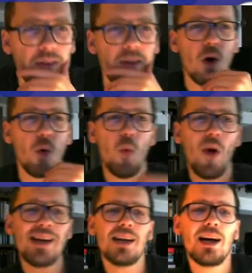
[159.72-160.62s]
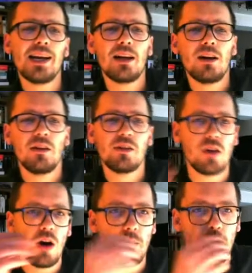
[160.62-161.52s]
White icons
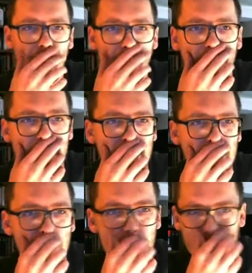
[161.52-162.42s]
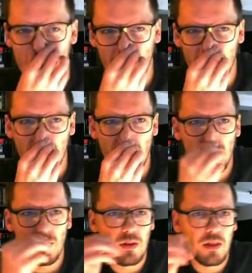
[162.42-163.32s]
are policies. You start the
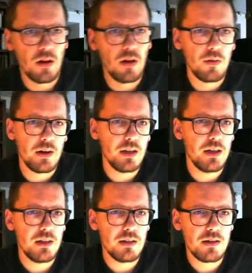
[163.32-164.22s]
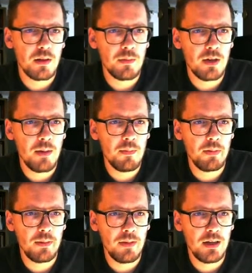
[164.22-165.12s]
game with already some
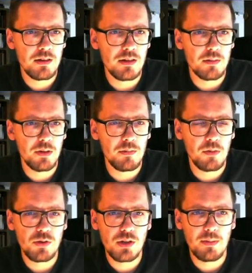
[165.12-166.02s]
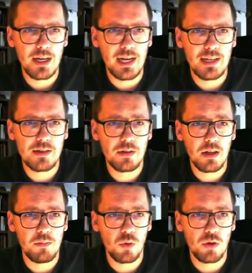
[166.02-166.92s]
implemented, but most can be cancelled
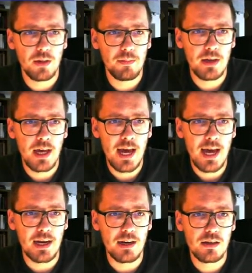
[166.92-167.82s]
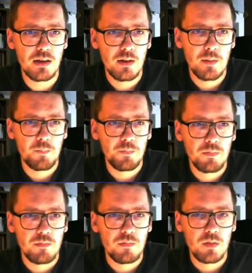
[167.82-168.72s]
and more can be added.
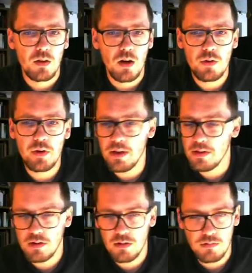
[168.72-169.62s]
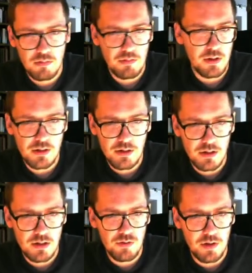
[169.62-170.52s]
Okay, so this
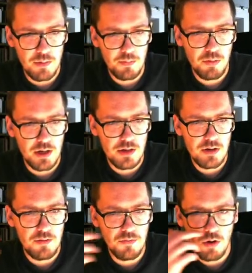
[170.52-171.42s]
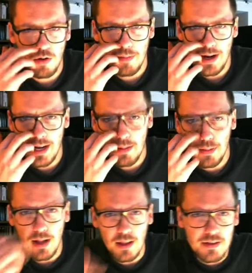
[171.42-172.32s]
is pretty straightforward. Making
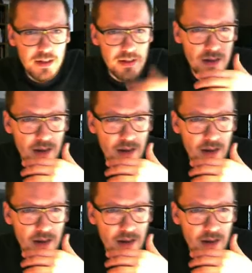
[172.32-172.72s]
policies.